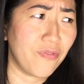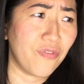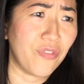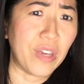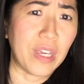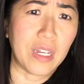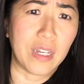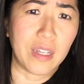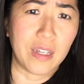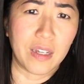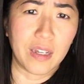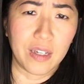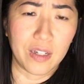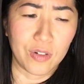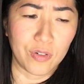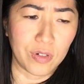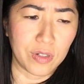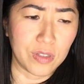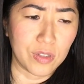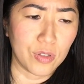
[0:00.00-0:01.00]
feigning
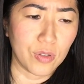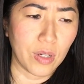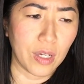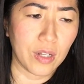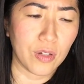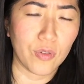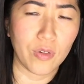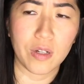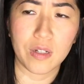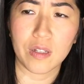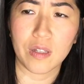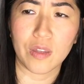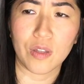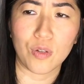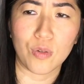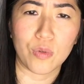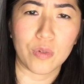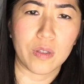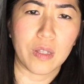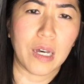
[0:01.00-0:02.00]
ignorance, you had no idea that
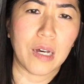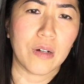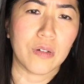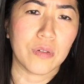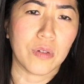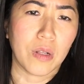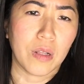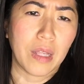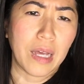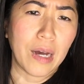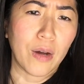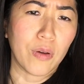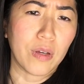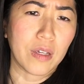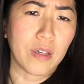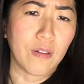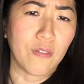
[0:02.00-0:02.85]
you were allowing